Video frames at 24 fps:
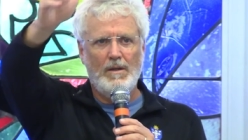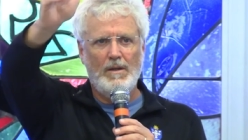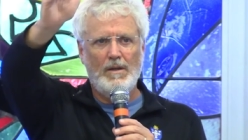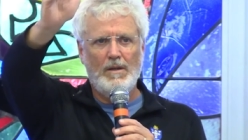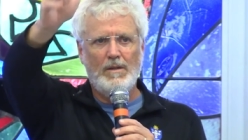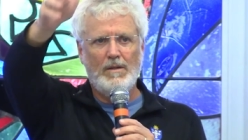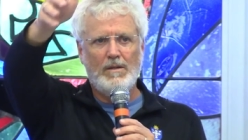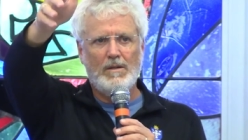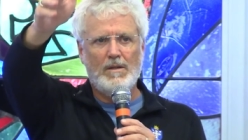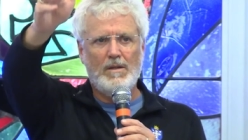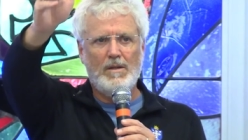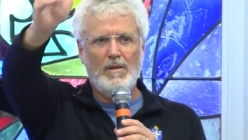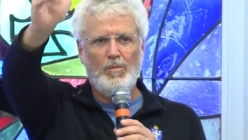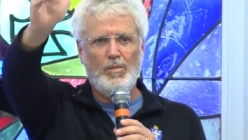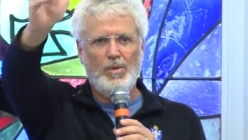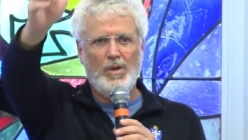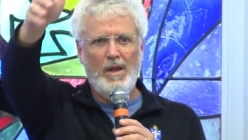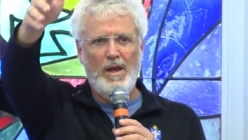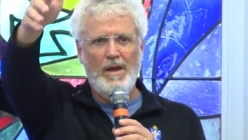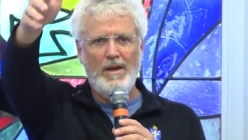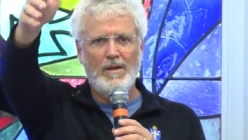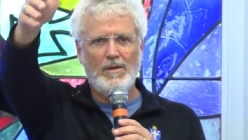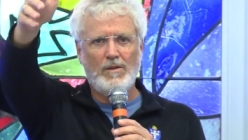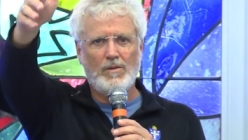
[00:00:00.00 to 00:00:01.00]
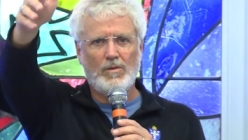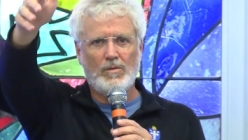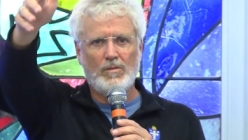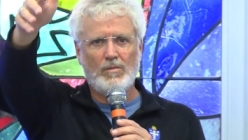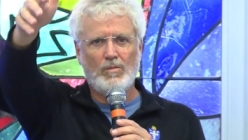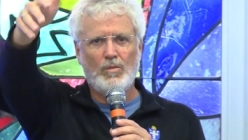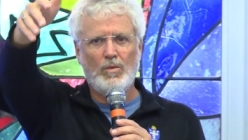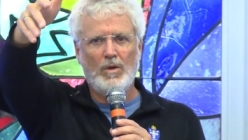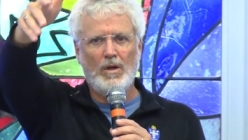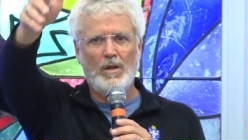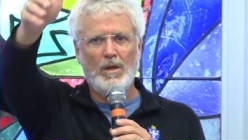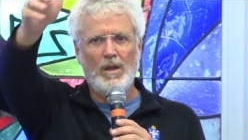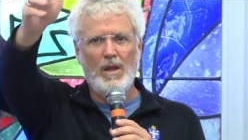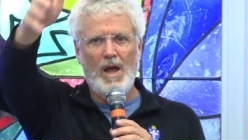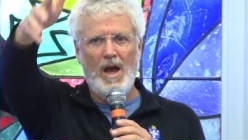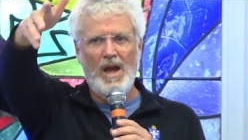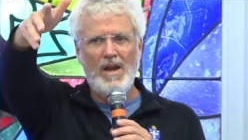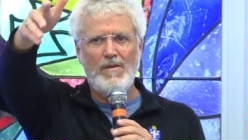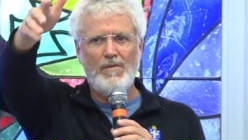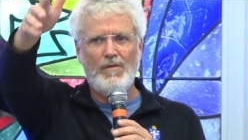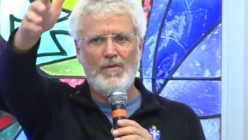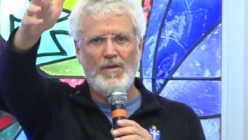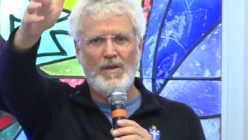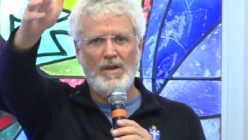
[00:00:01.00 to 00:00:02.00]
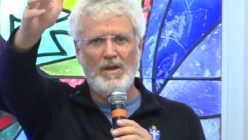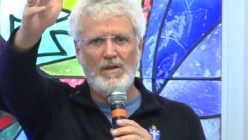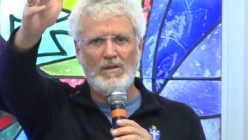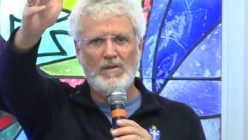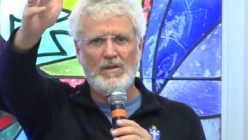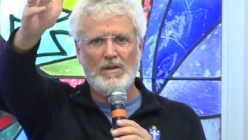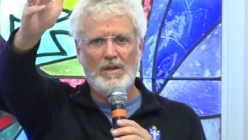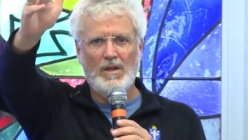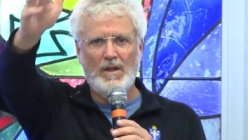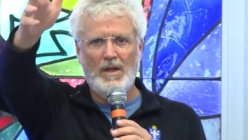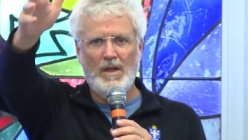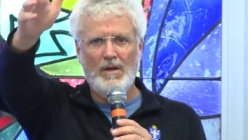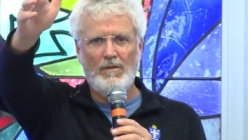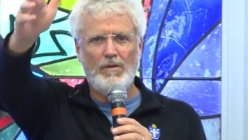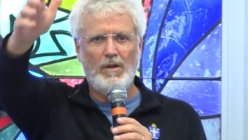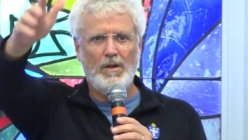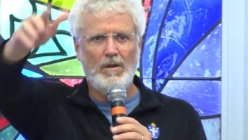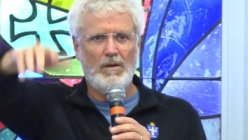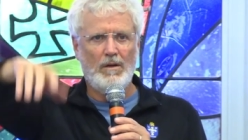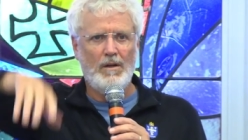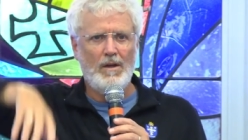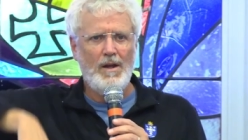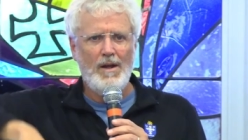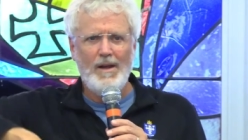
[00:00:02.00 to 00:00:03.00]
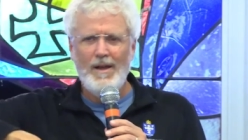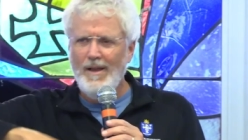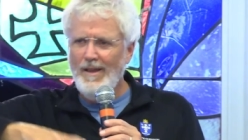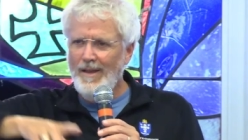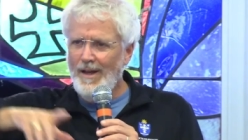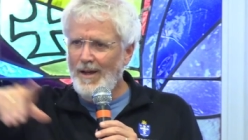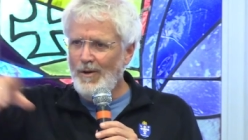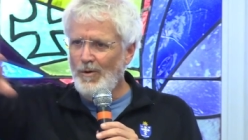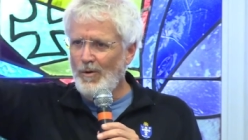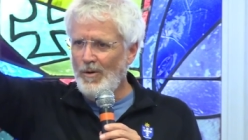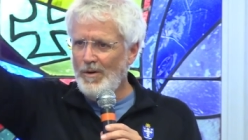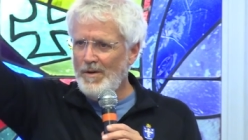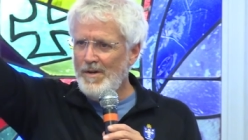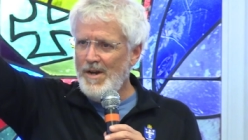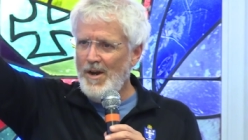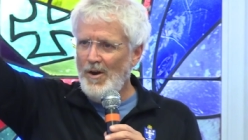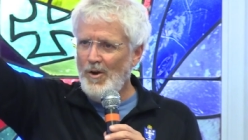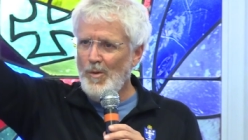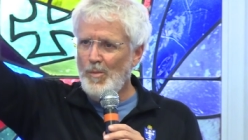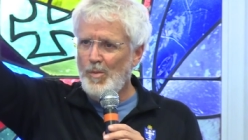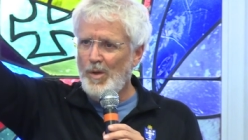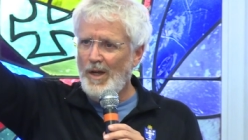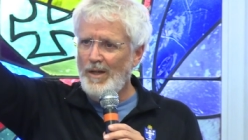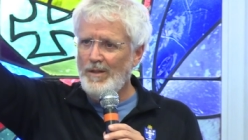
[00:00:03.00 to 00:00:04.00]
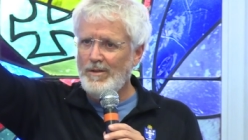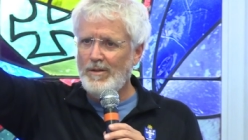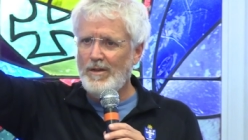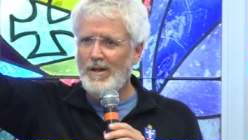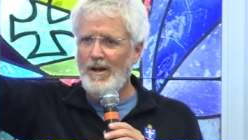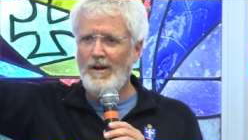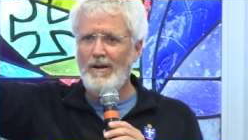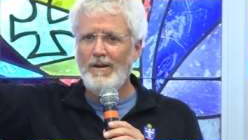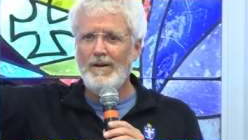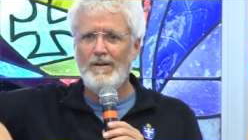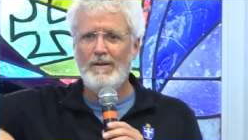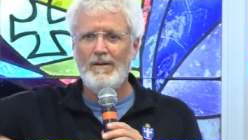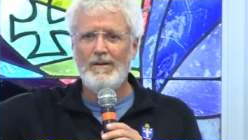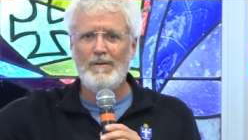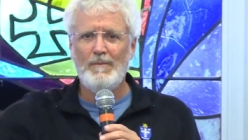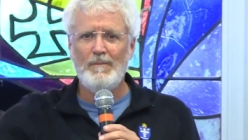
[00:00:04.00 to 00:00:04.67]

is the place where life is given. That ordinary place there.